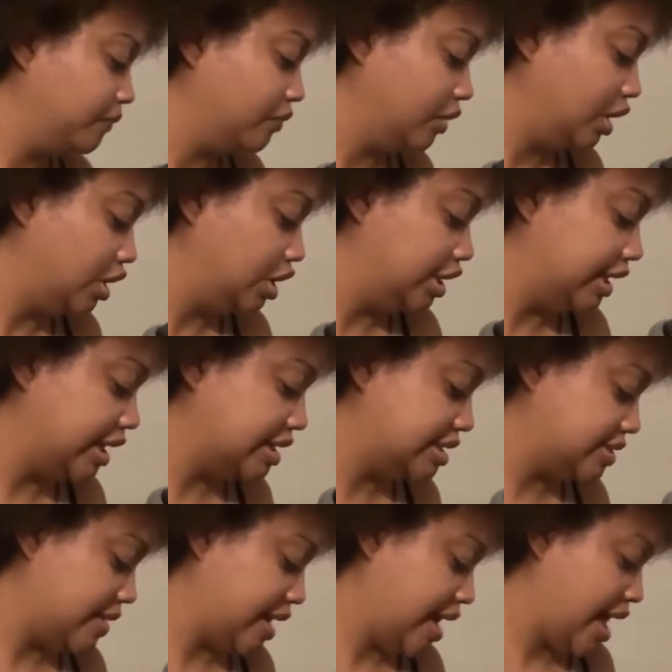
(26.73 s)
Alright, so
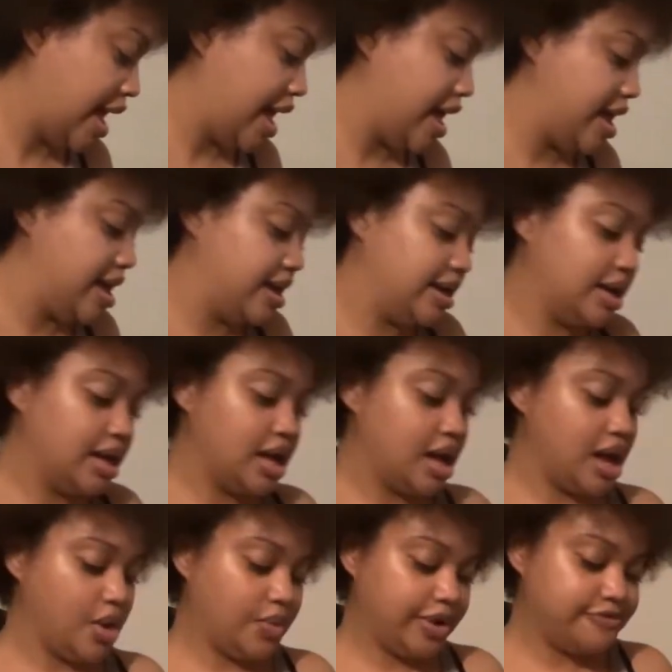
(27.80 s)
I had
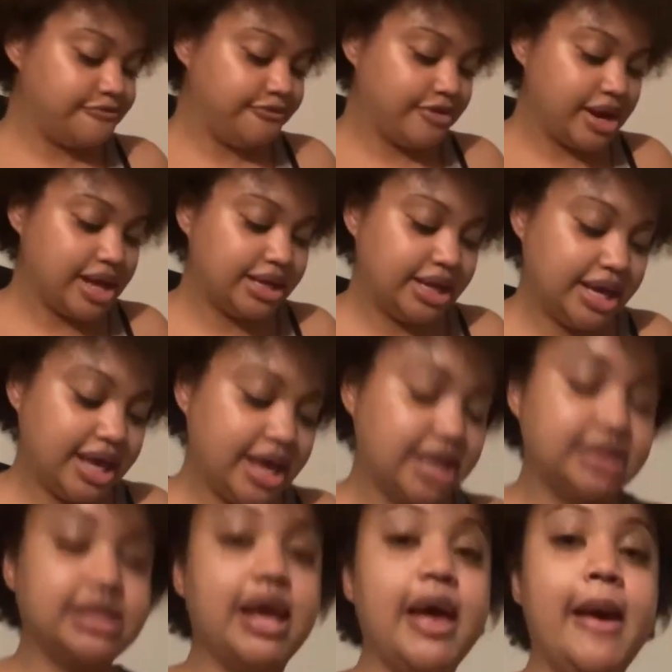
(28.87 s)
one friend get
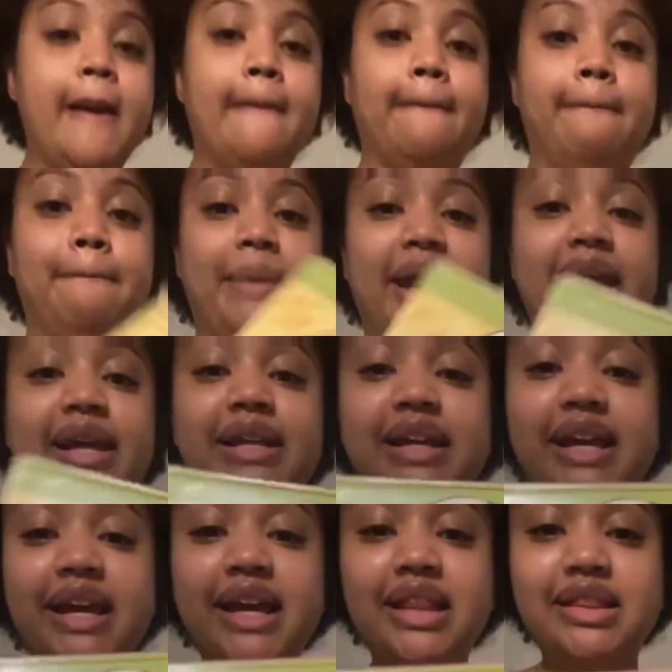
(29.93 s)

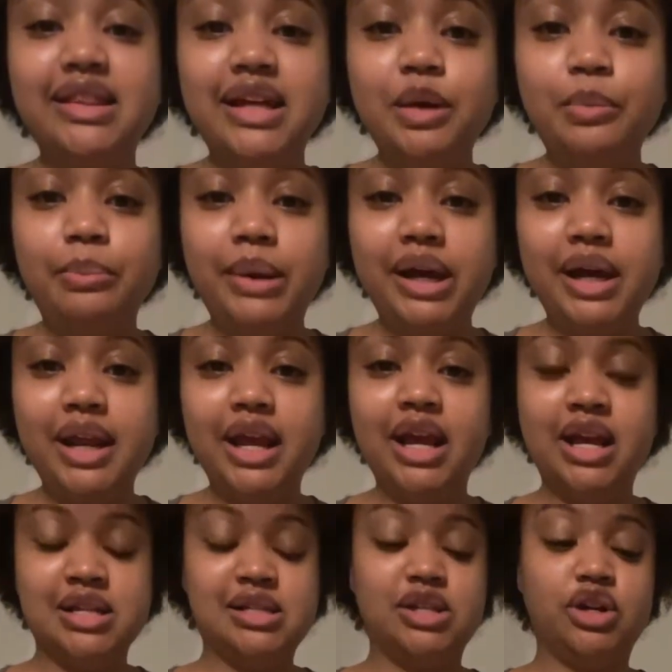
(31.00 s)
Bailey the bunny.
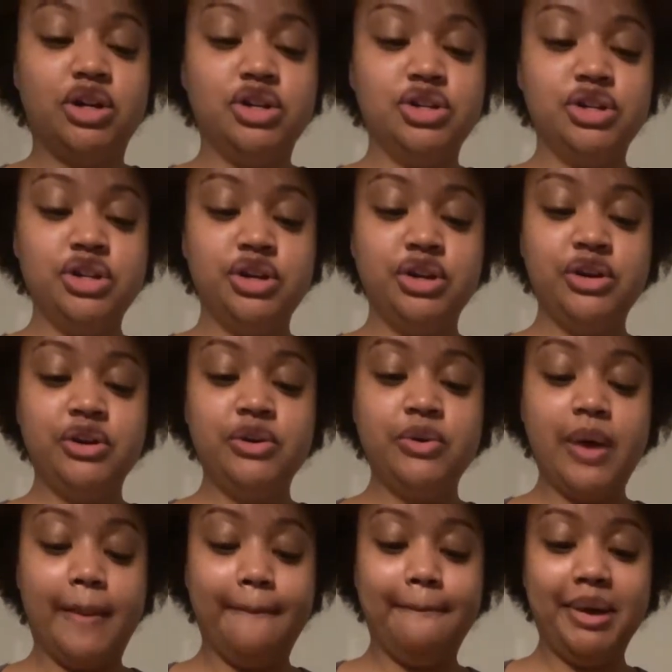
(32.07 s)
It's our new
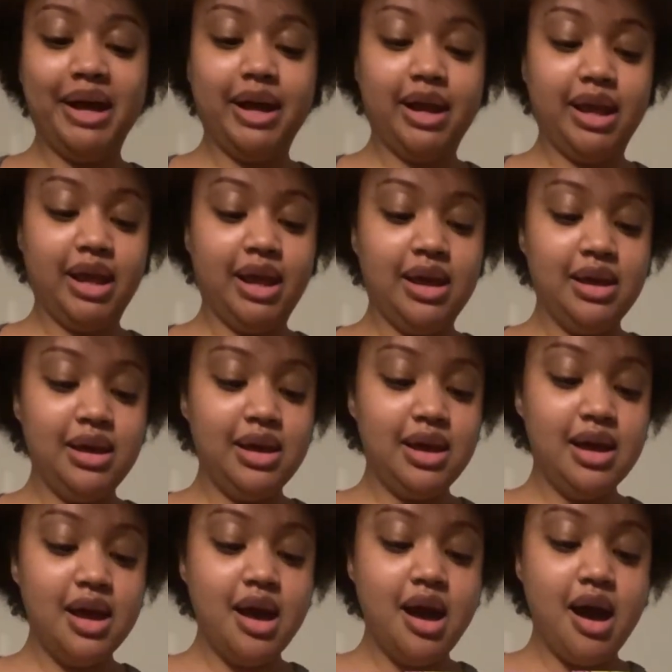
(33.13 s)
buddy.
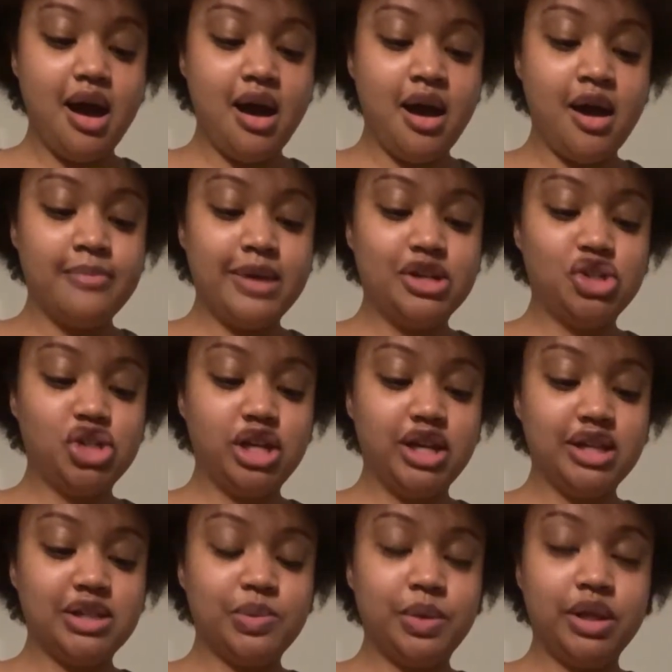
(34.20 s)
She
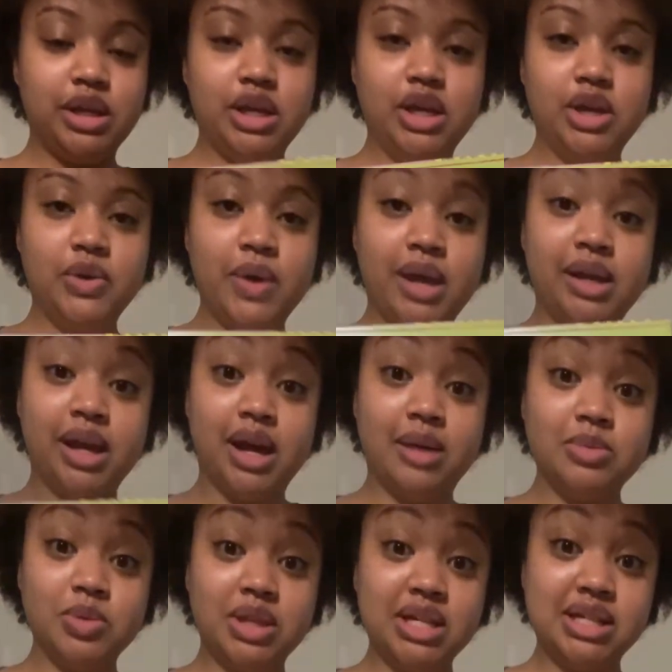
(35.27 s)
is really cute and it comes
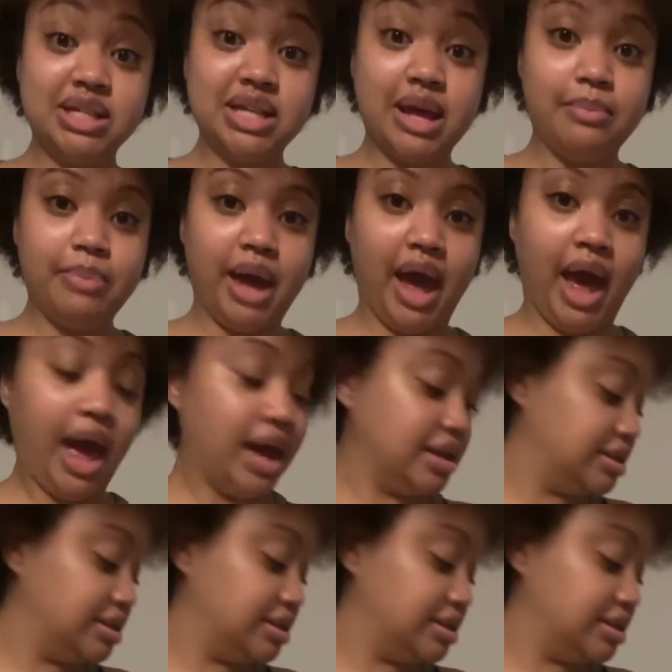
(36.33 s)
with a scent pack. So